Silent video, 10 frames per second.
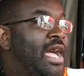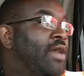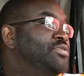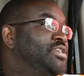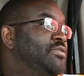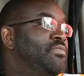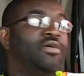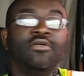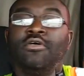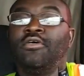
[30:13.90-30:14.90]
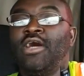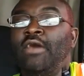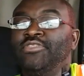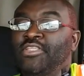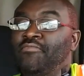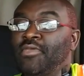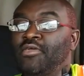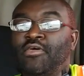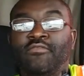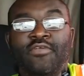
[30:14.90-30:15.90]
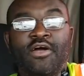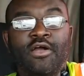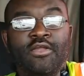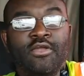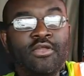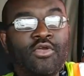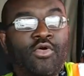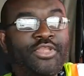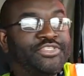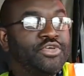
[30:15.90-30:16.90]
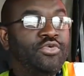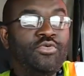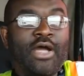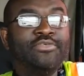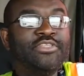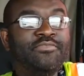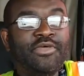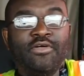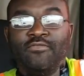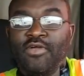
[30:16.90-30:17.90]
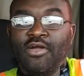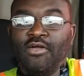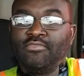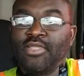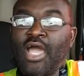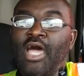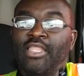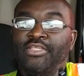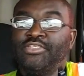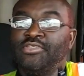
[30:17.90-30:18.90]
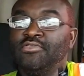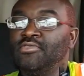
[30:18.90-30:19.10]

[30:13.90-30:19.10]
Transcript: was in the middle of going to school. I was in the middle of college,